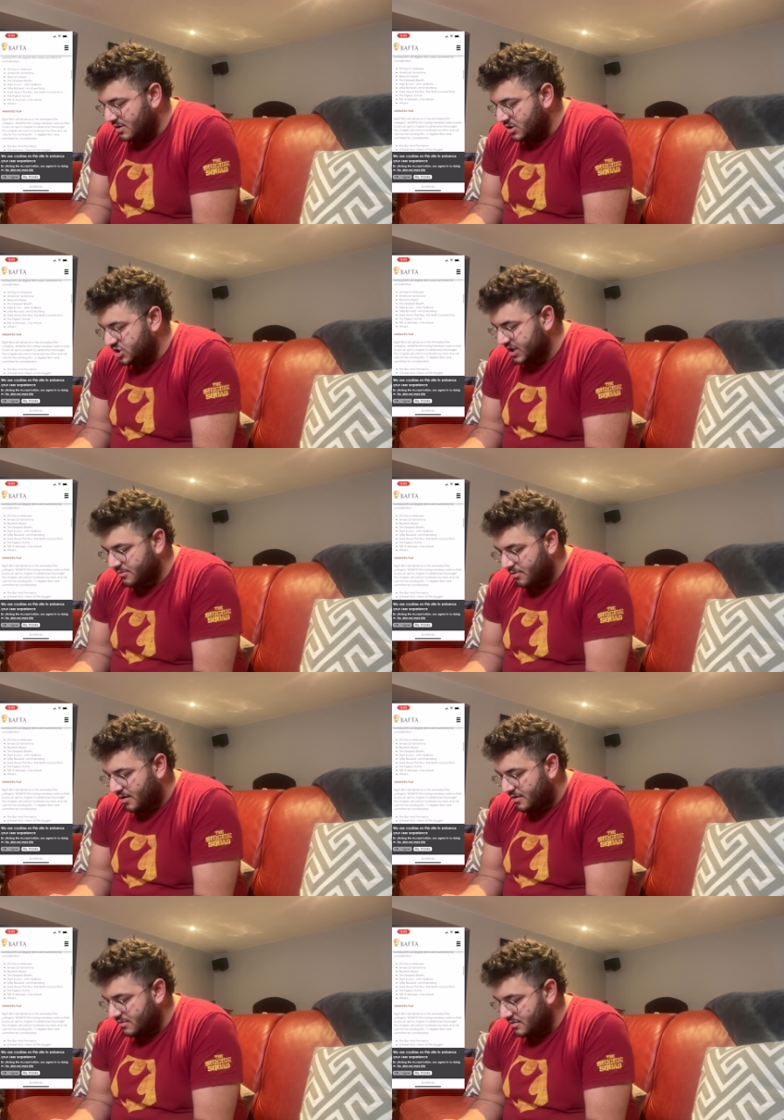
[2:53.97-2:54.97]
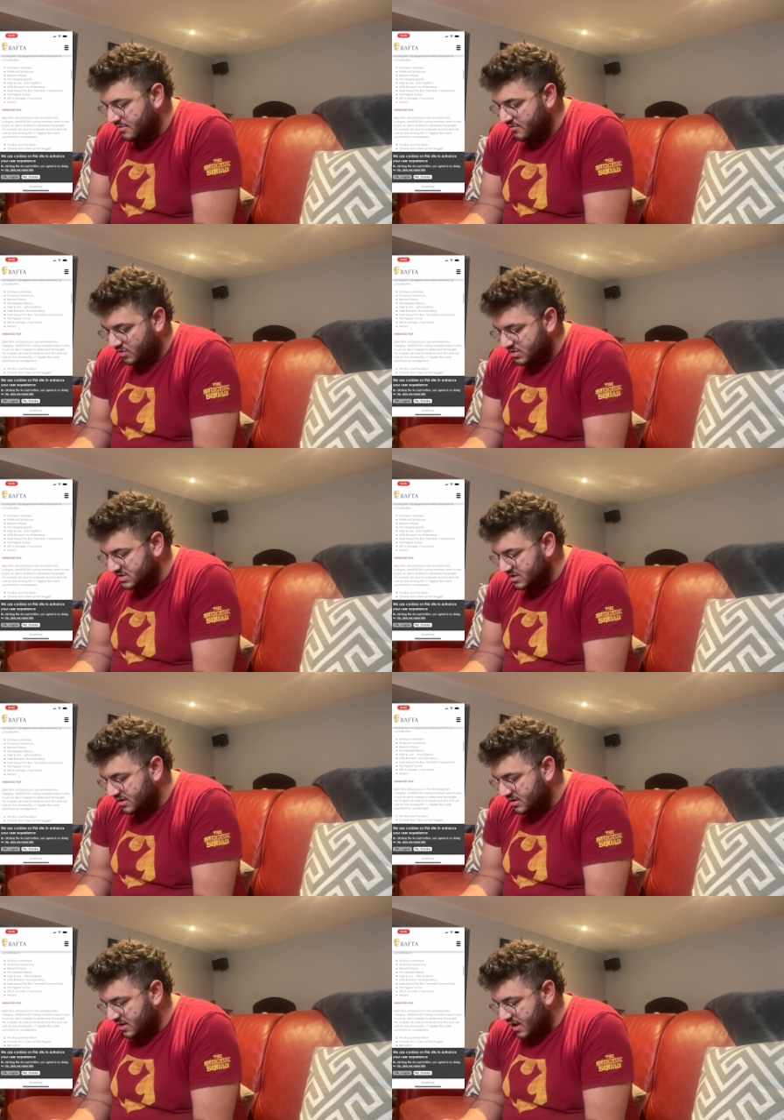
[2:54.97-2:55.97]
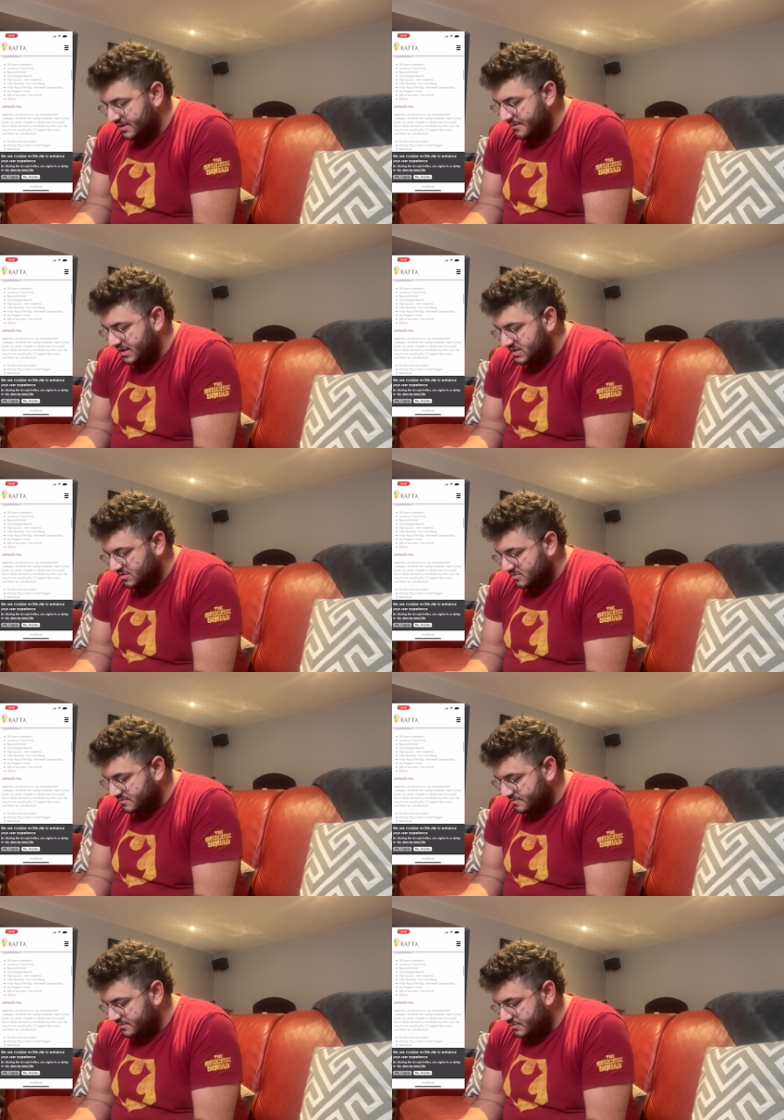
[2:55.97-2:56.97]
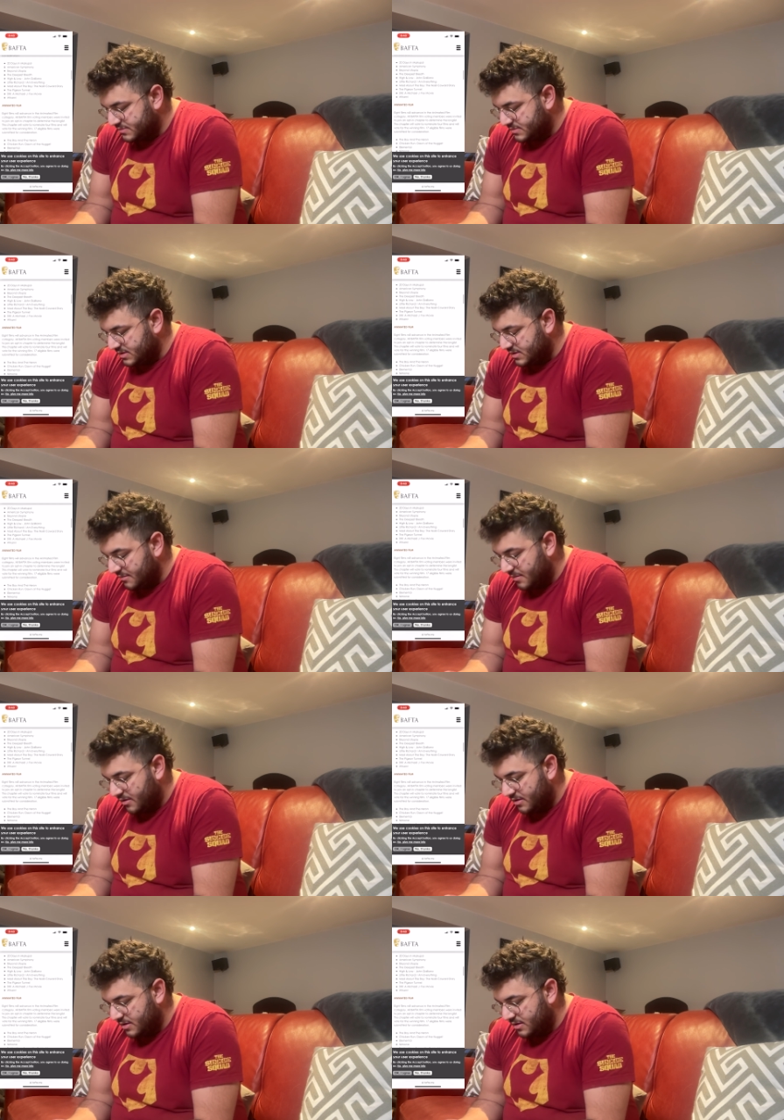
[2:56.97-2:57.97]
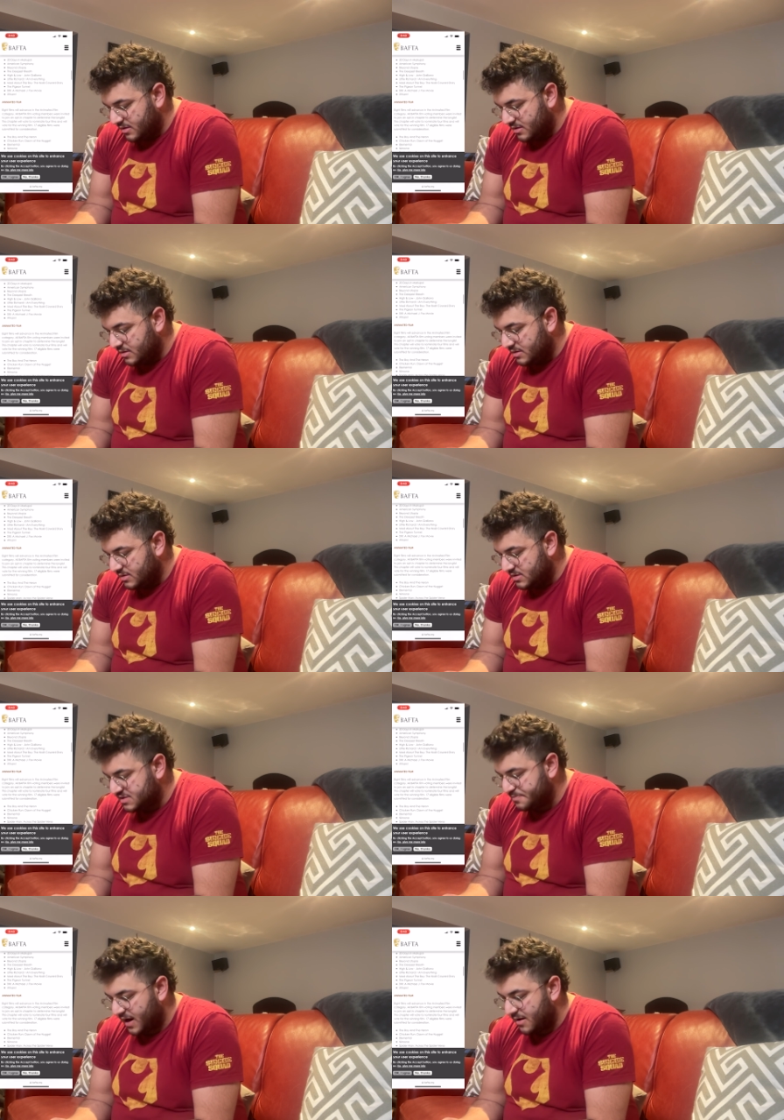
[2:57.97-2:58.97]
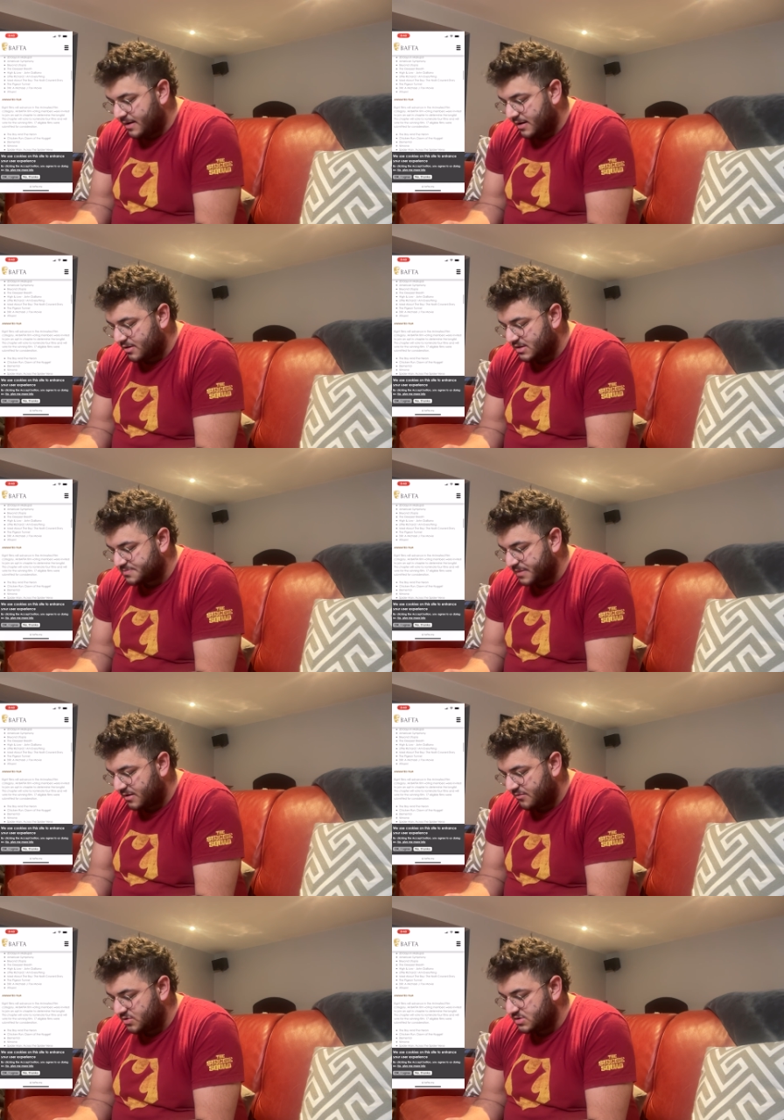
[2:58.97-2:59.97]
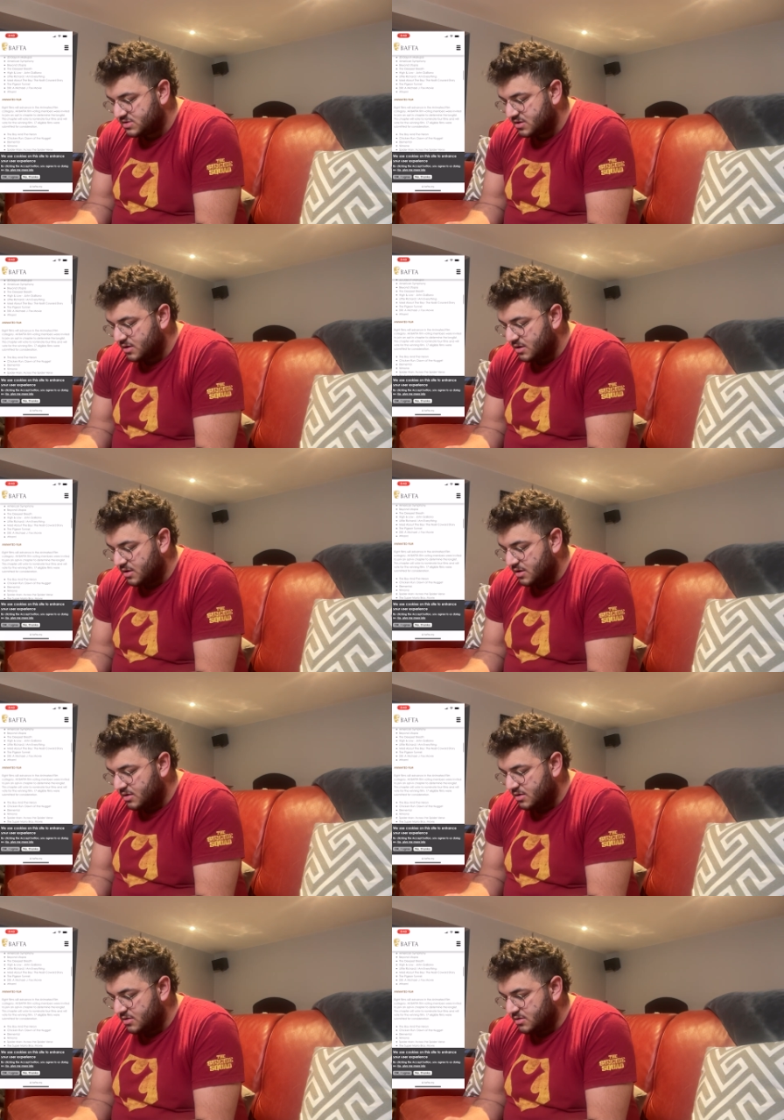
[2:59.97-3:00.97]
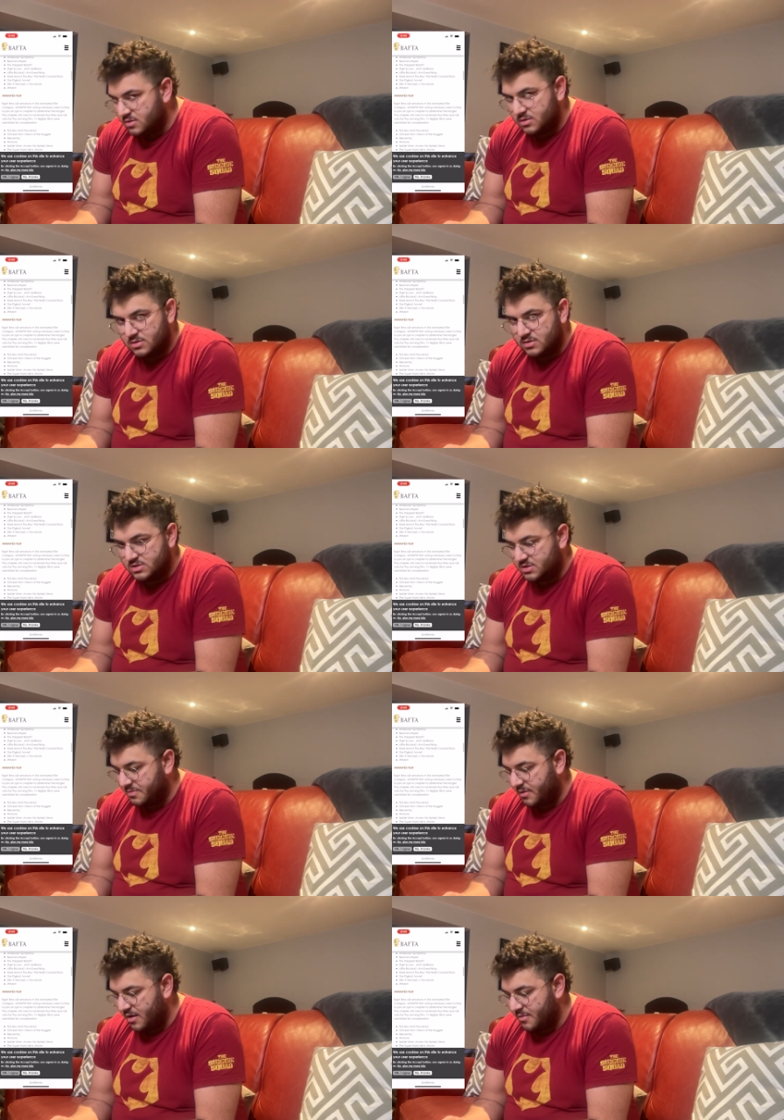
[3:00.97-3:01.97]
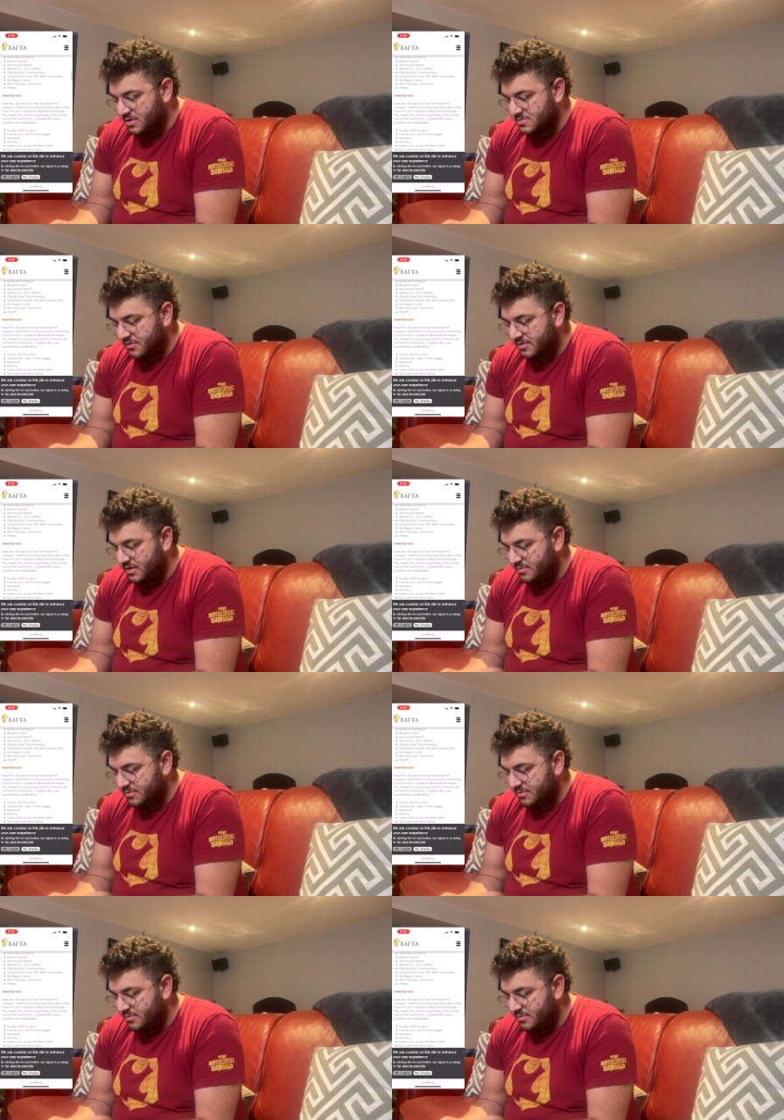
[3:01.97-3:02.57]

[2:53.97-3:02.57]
Chicken Run, of course. Elemental, Nimona, Spider Man Across Spider Verse, Super Mario Bros. movie.